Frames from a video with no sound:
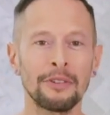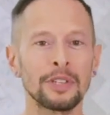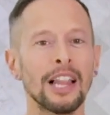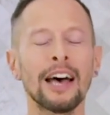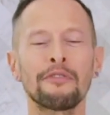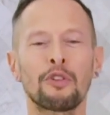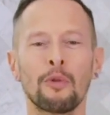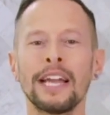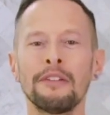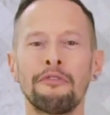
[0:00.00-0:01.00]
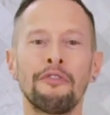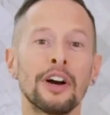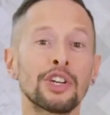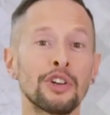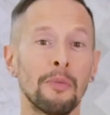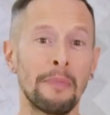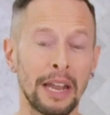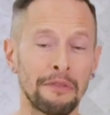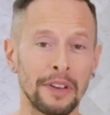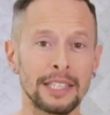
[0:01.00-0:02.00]
There's a lot of great functional
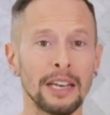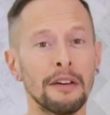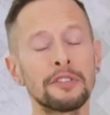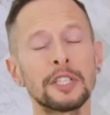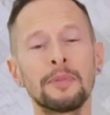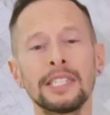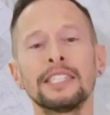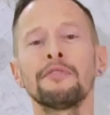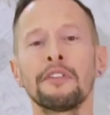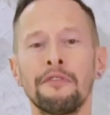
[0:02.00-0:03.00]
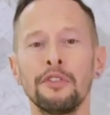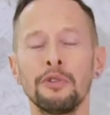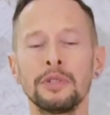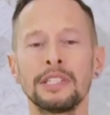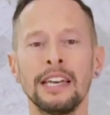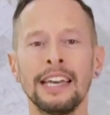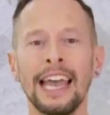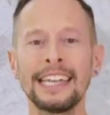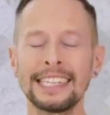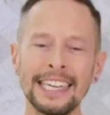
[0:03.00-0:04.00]
benefits of specific foods
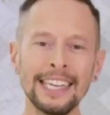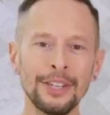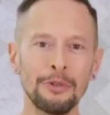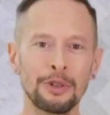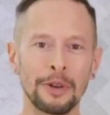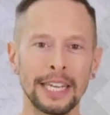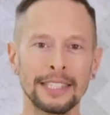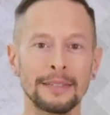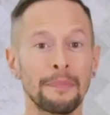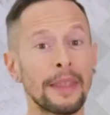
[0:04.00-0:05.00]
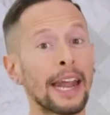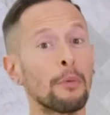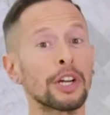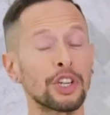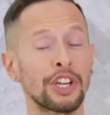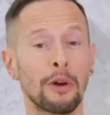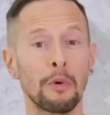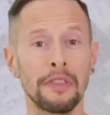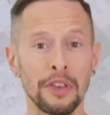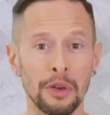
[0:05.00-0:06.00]
and key nutrients that I wanna share
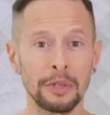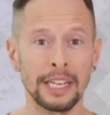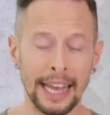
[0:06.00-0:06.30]
with you